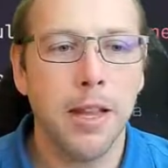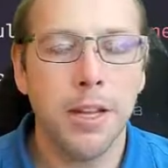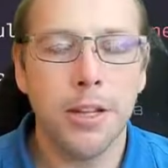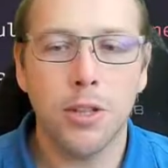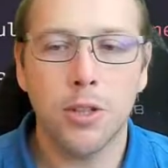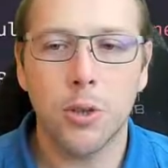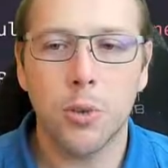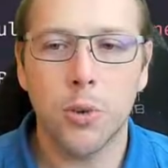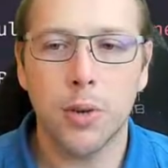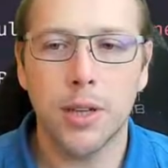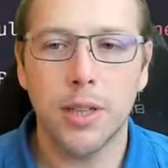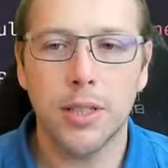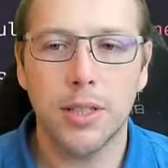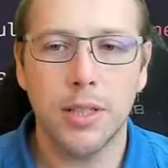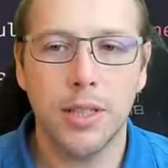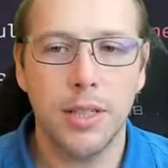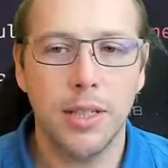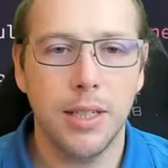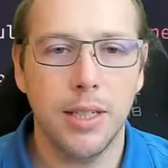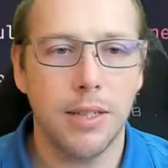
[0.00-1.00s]
So we're going to
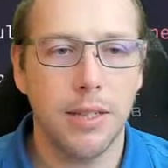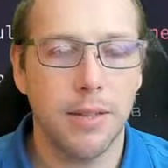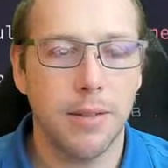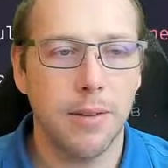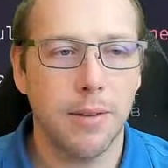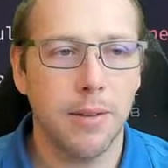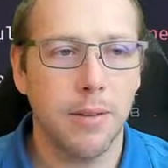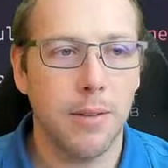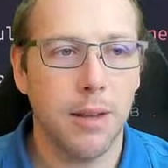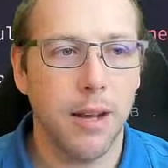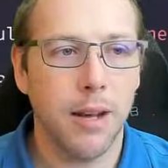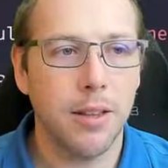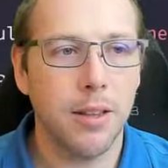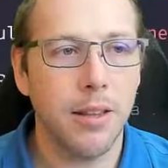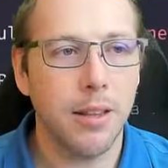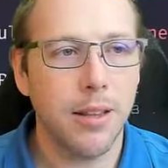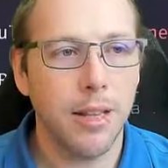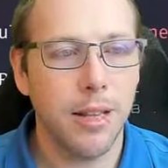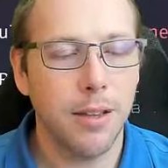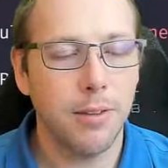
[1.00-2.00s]
see on the
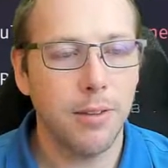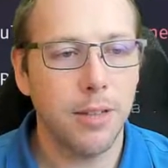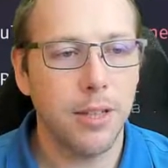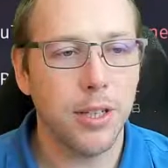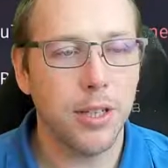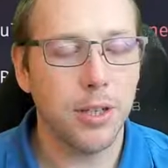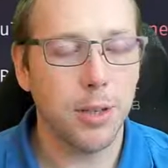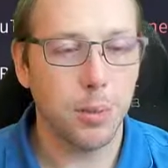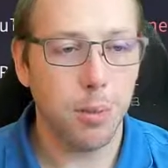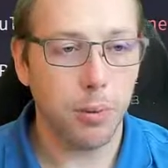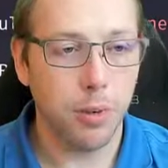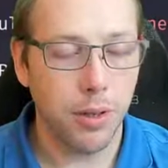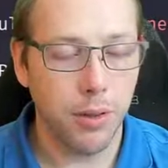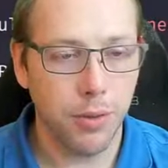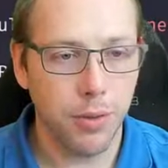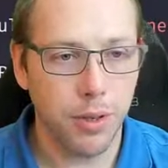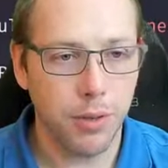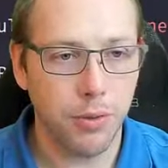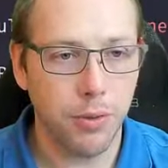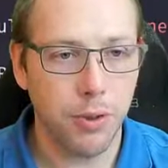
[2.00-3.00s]
left is the
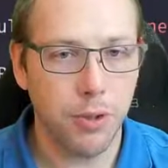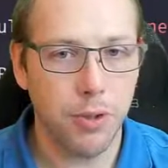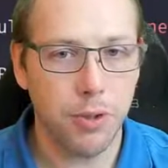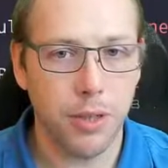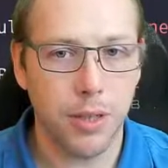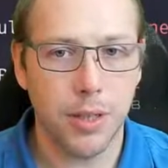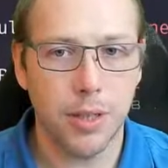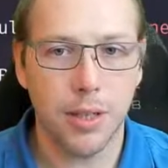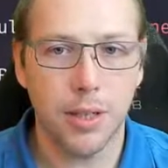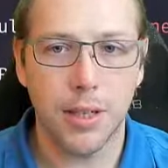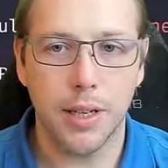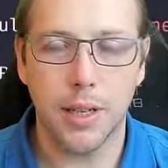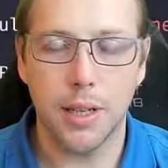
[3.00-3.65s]
previous version,